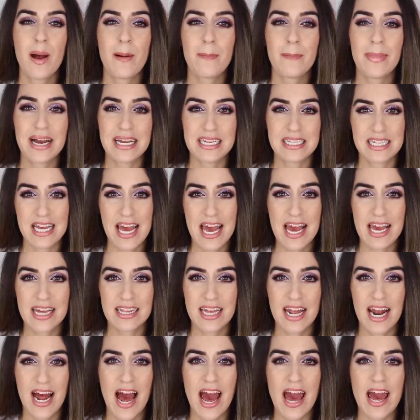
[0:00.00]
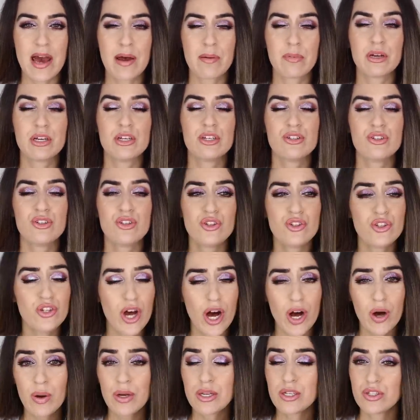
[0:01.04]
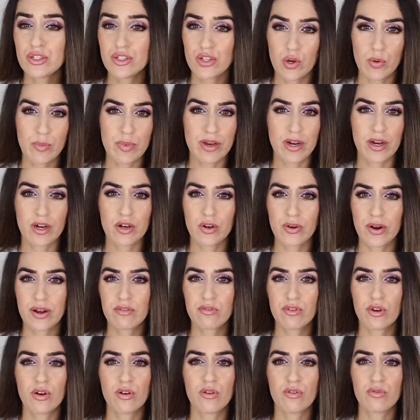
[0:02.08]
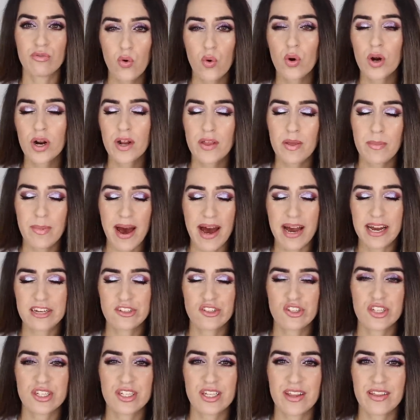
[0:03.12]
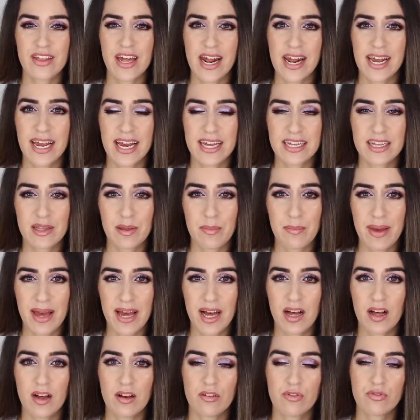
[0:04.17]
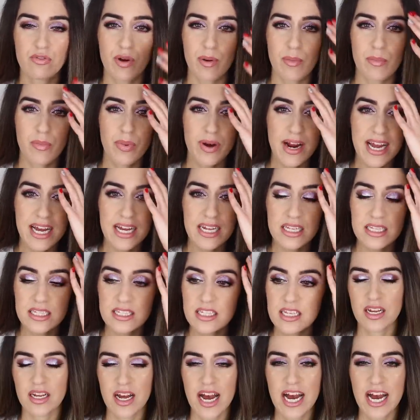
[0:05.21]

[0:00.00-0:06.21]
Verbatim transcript: by saying that I am so beyond grateful for the packages that I get in the mail from brands.